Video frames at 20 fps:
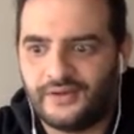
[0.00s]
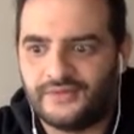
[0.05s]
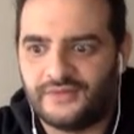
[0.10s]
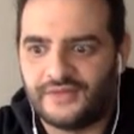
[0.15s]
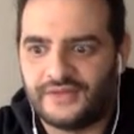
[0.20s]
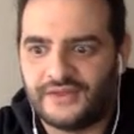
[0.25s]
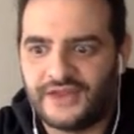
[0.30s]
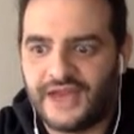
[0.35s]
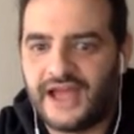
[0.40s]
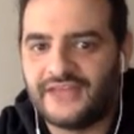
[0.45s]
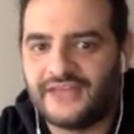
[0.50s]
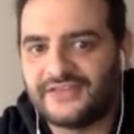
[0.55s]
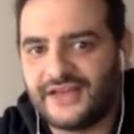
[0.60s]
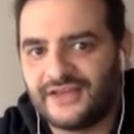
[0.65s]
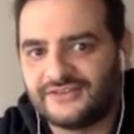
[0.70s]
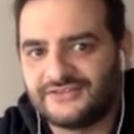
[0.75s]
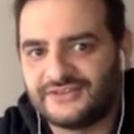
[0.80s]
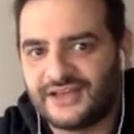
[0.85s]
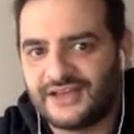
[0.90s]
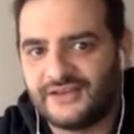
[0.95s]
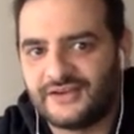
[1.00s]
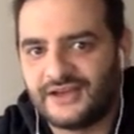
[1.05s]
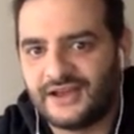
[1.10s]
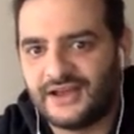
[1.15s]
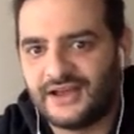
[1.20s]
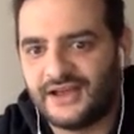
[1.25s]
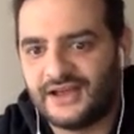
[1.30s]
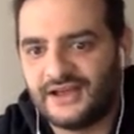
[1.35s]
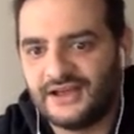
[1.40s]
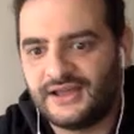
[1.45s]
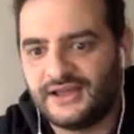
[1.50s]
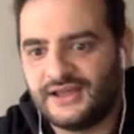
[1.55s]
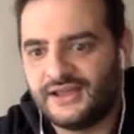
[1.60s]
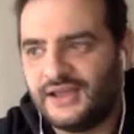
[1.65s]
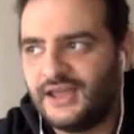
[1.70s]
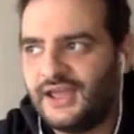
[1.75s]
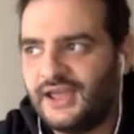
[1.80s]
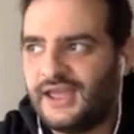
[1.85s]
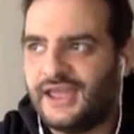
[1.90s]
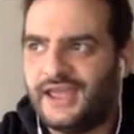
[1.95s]
$9,000 guy,
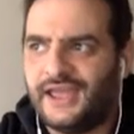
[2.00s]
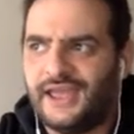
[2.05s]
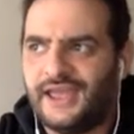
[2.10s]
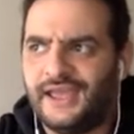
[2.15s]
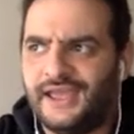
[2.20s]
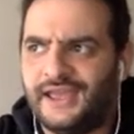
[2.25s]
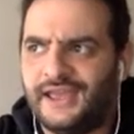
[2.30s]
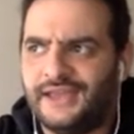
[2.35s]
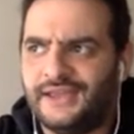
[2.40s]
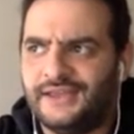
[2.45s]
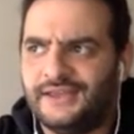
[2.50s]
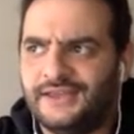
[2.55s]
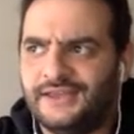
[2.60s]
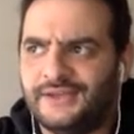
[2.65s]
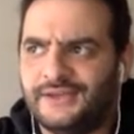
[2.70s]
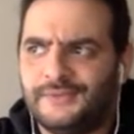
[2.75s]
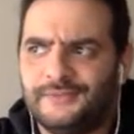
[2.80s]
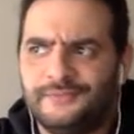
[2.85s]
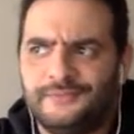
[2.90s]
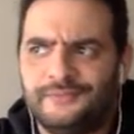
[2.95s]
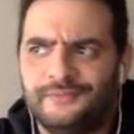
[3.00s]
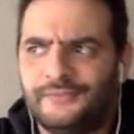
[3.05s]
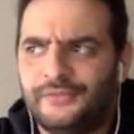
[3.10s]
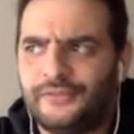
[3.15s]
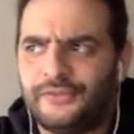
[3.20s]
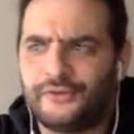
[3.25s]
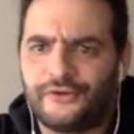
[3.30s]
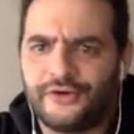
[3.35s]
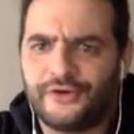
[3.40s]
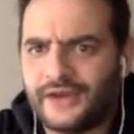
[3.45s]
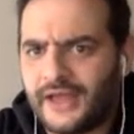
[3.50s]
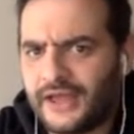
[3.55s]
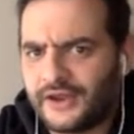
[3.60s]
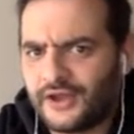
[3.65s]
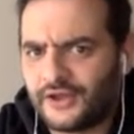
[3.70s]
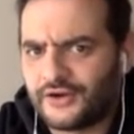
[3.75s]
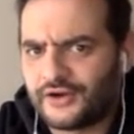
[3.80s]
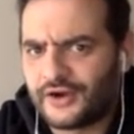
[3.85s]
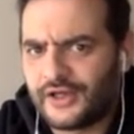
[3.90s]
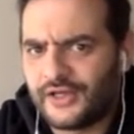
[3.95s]
a
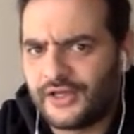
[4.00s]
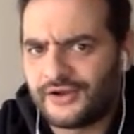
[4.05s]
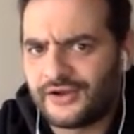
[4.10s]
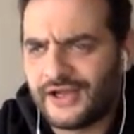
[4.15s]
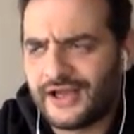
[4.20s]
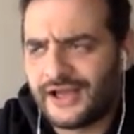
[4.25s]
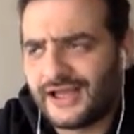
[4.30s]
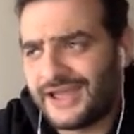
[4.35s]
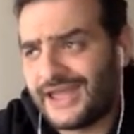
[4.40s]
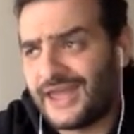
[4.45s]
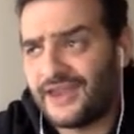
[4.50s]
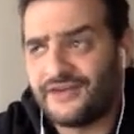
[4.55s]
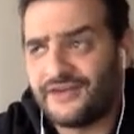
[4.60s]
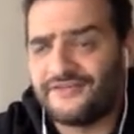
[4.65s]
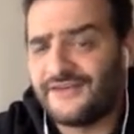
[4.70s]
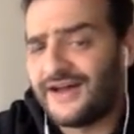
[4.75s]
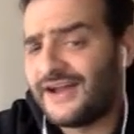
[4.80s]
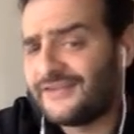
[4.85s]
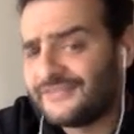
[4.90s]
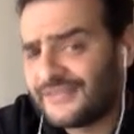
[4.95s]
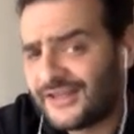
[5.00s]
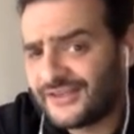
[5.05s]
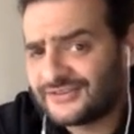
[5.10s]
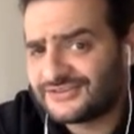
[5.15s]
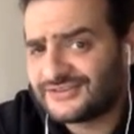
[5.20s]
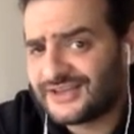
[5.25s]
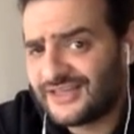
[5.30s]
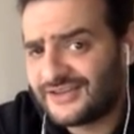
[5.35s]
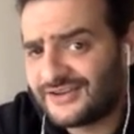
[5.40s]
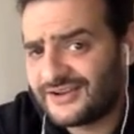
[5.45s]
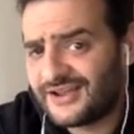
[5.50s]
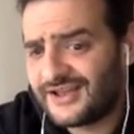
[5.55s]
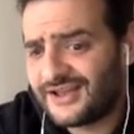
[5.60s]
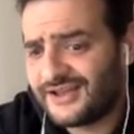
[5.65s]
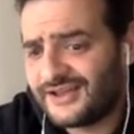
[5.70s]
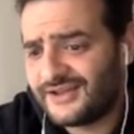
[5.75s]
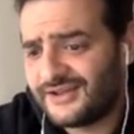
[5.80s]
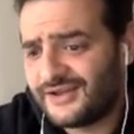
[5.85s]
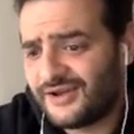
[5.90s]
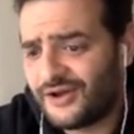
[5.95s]
$3,900 guy, and a $5,000
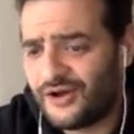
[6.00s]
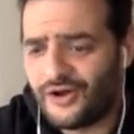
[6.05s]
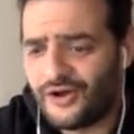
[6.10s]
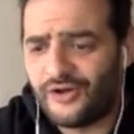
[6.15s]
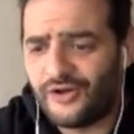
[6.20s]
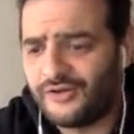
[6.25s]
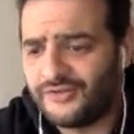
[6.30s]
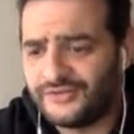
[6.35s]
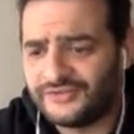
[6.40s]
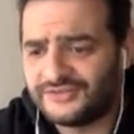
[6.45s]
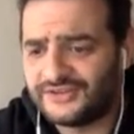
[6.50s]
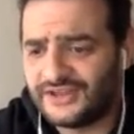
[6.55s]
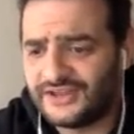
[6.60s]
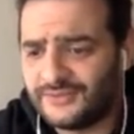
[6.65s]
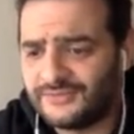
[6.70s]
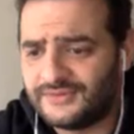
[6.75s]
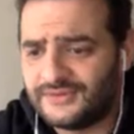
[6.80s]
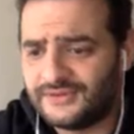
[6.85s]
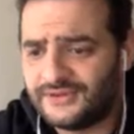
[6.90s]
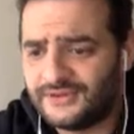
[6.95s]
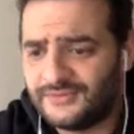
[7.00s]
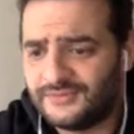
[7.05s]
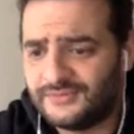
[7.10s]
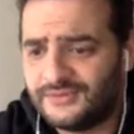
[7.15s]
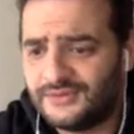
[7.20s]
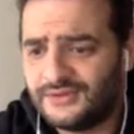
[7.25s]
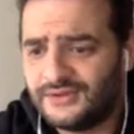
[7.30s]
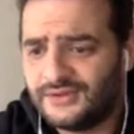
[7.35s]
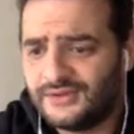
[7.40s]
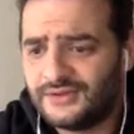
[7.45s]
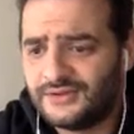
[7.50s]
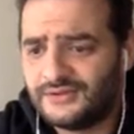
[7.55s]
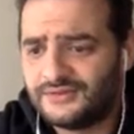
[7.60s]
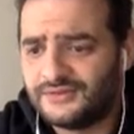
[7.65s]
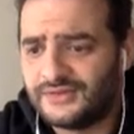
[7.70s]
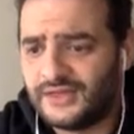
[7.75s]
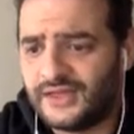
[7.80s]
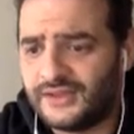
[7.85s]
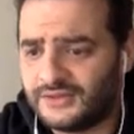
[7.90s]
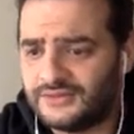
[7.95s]
guy all on the same team,
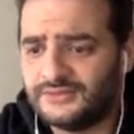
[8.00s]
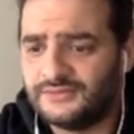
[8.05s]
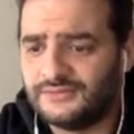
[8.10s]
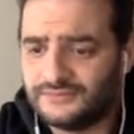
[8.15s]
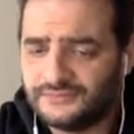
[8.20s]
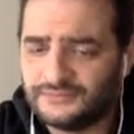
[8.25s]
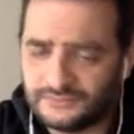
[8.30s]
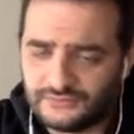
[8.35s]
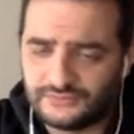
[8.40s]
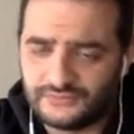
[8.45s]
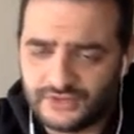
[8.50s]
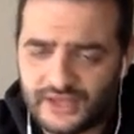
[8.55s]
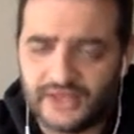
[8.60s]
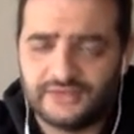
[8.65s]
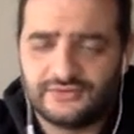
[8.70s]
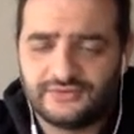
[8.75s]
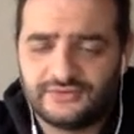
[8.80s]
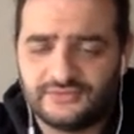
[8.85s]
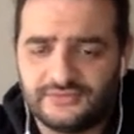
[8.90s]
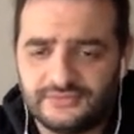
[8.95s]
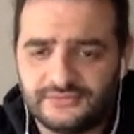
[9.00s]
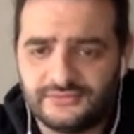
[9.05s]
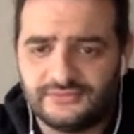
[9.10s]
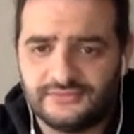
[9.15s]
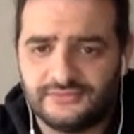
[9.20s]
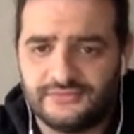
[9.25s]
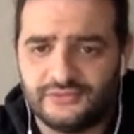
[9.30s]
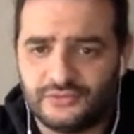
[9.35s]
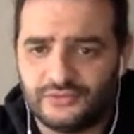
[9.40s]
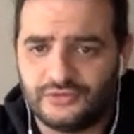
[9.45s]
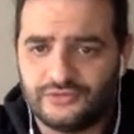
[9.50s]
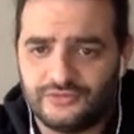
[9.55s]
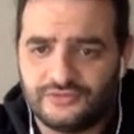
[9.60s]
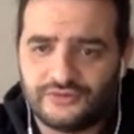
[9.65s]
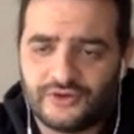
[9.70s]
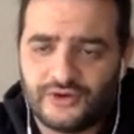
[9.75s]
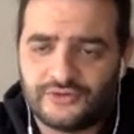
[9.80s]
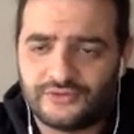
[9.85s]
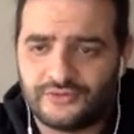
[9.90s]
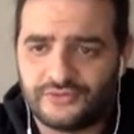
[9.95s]
then yes, you can
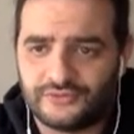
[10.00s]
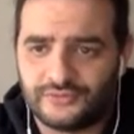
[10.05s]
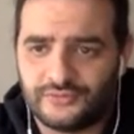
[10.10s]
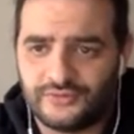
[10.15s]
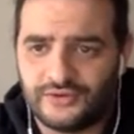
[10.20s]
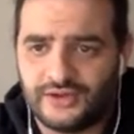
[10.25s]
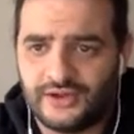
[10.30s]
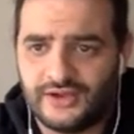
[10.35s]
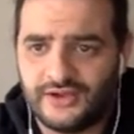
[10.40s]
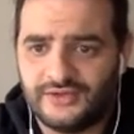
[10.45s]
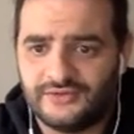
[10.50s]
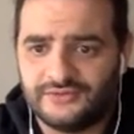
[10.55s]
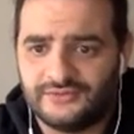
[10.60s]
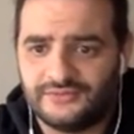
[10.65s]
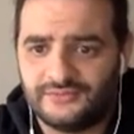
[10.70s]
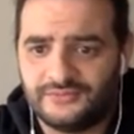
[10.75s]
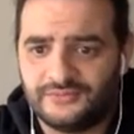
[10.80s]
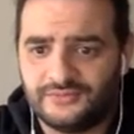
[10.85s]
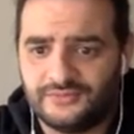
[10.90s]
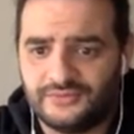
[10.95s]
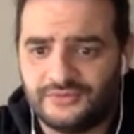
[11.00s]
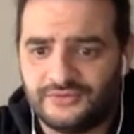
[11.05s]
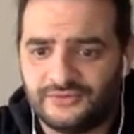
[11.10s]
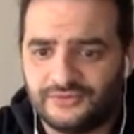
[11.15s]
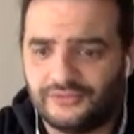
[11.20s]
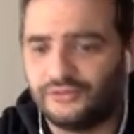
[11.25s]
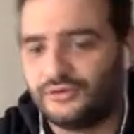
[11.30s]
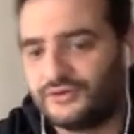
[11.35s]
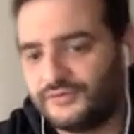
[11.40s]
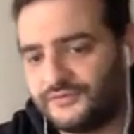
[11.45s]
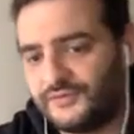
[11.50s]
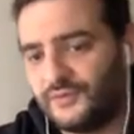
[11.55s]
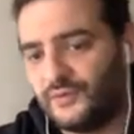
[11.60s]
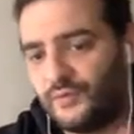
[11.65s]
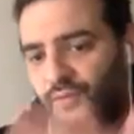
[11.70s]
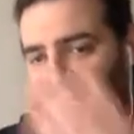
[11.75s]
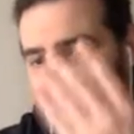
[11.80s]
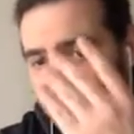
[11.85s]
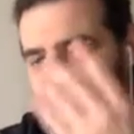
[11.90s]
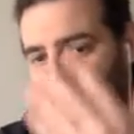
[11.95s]
start those three guys because you're looking for
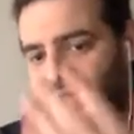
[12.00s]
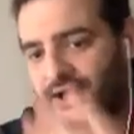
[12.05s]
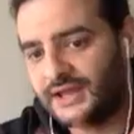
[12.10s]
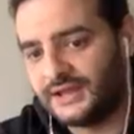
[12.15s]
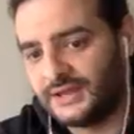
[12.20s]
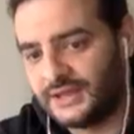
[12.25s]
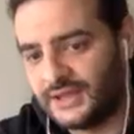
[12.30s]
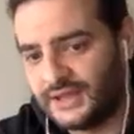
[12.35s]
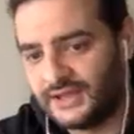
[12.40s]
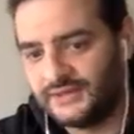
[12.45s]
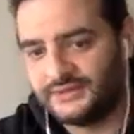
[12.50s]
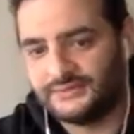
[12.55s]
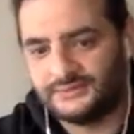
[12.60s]
one guy to get